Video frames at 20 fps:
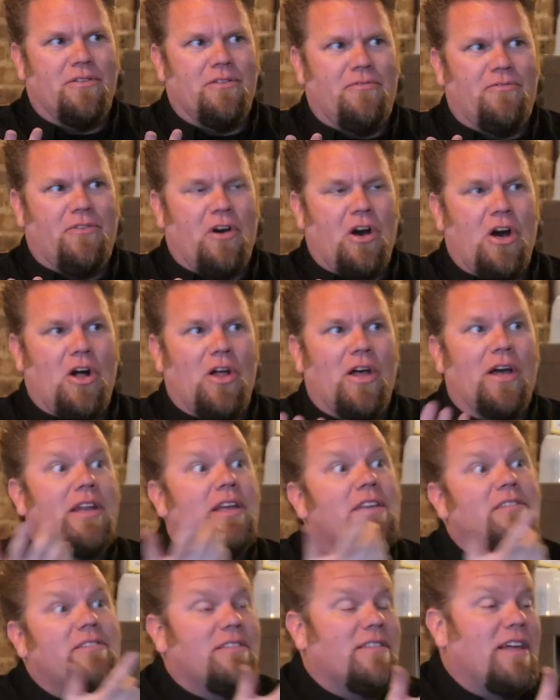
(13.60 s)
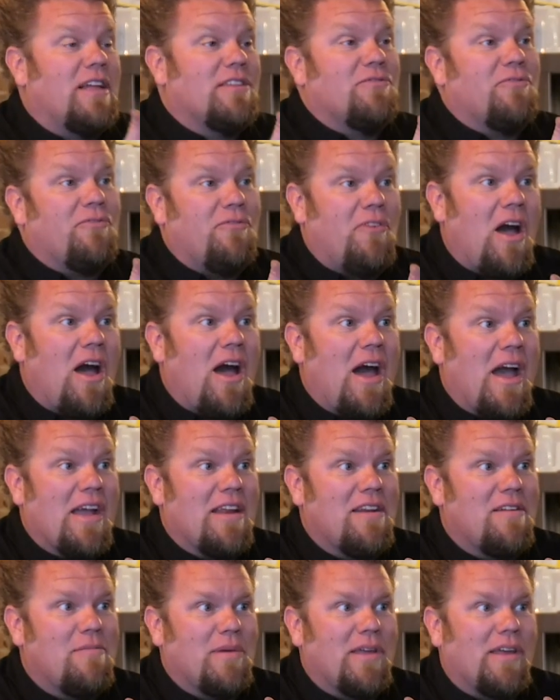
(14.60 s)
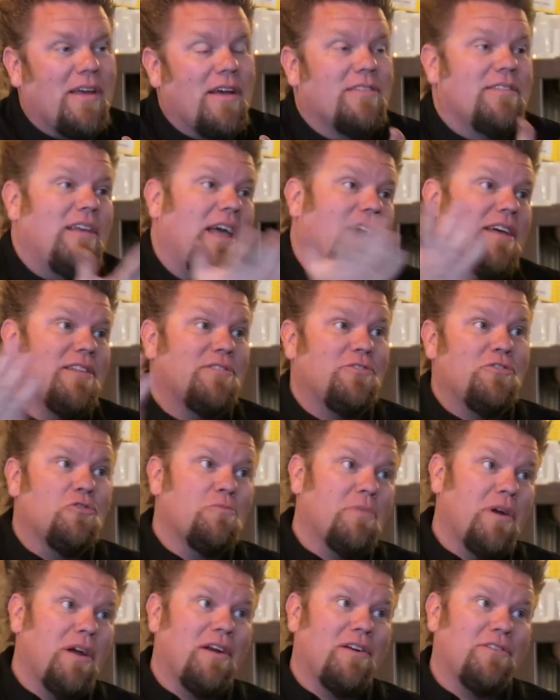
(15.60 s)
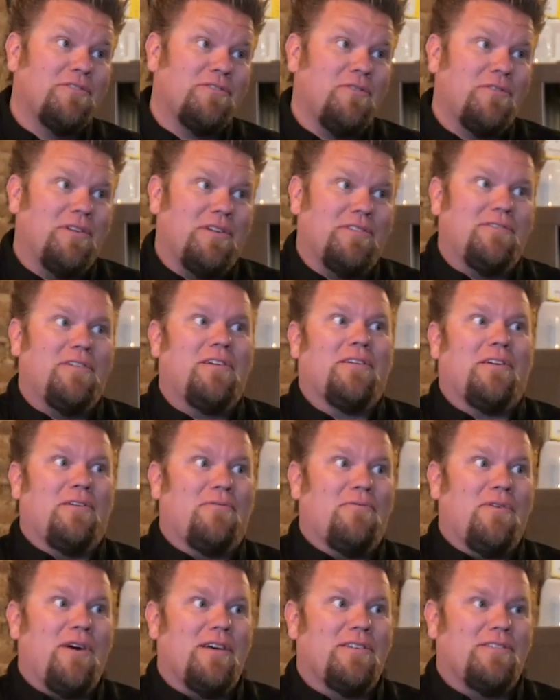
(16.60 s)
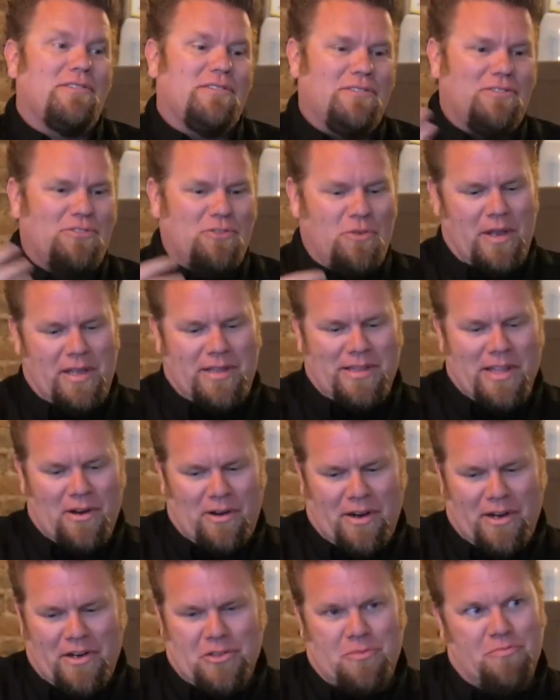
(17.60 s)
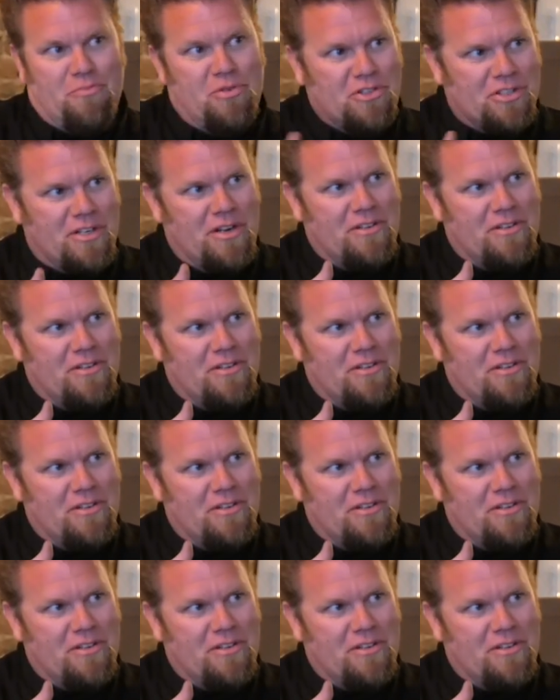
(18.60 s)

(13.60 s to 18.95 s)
the fall. And he said, that's fine because, hey, it's Yuma, Arizona. It's not going to rust. So he literally just pushed it